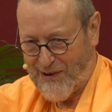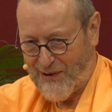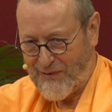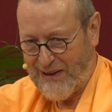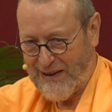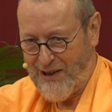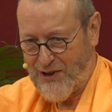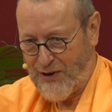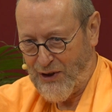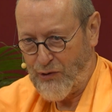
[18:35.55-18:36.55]
of
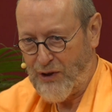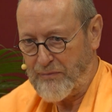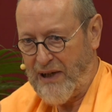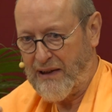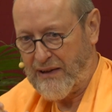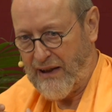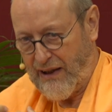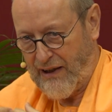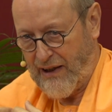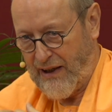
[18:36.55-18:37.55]
attention, now you abide
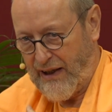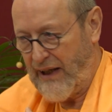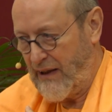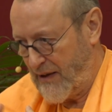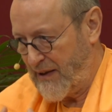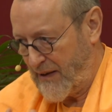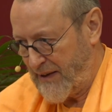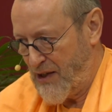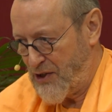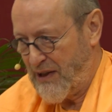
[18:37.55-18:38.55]
in the
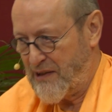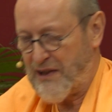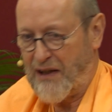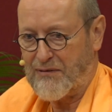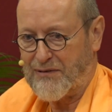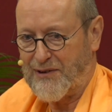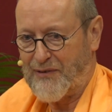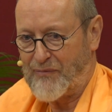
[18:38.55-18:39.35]
attention itself.